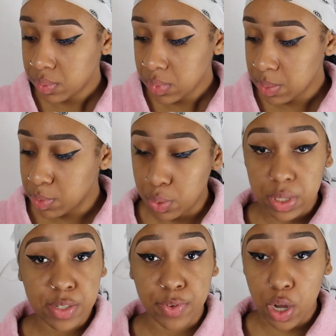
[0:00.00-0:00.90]
I'm doing
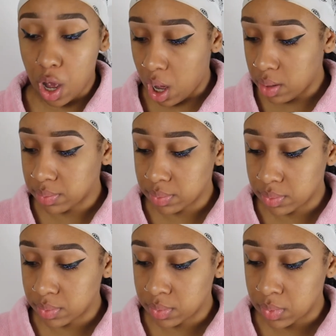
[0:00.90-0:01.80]
this for y'all.
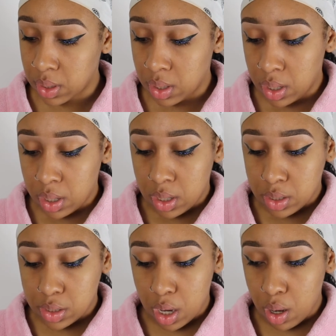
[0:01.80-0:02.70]

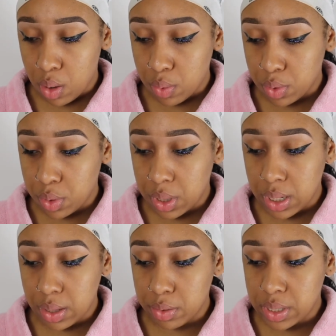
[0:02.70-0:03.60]
So you can
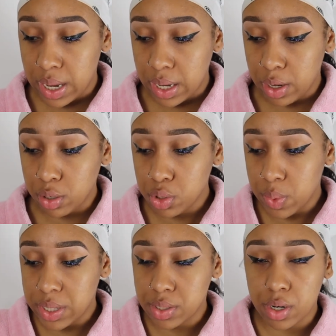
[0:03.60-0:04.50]
either take your
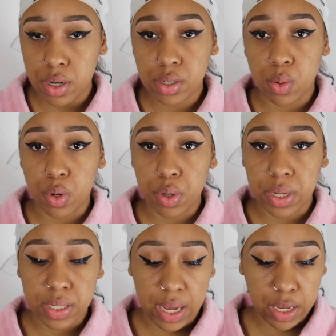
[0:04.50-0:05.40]
tweezers or you
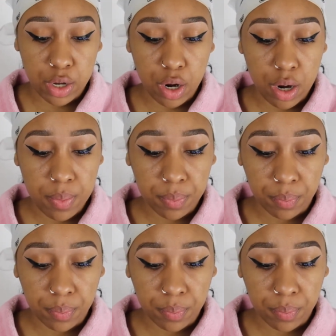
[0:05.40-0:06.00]
can take your